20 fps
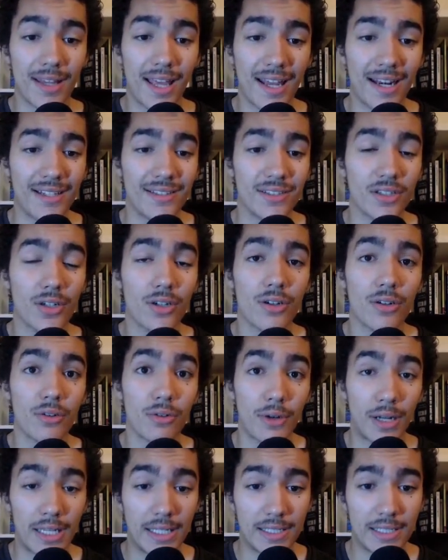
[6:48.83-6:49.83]
That is
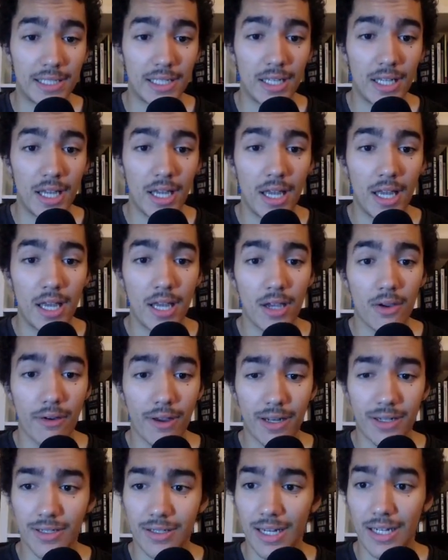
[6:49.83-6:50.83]
crazy.
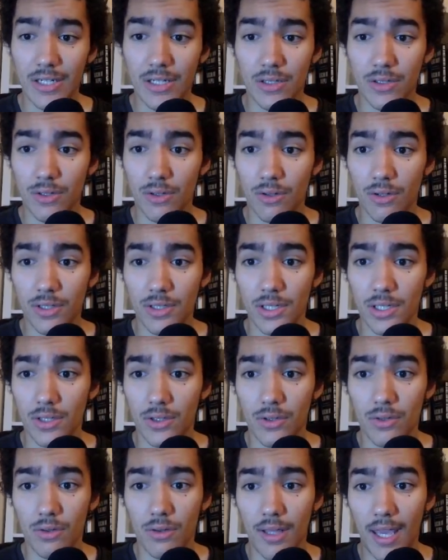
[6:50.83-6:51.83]
Congratulations, honestly,
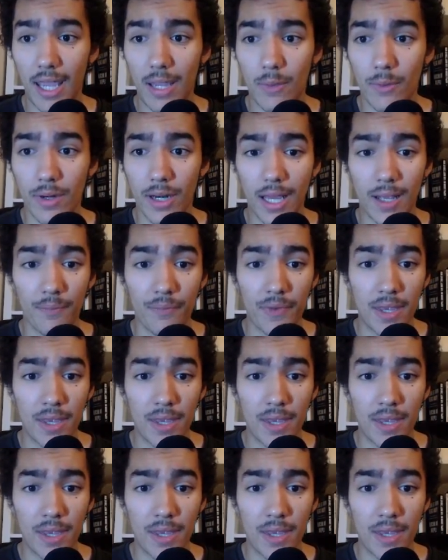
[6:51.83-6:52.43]
to the A1A.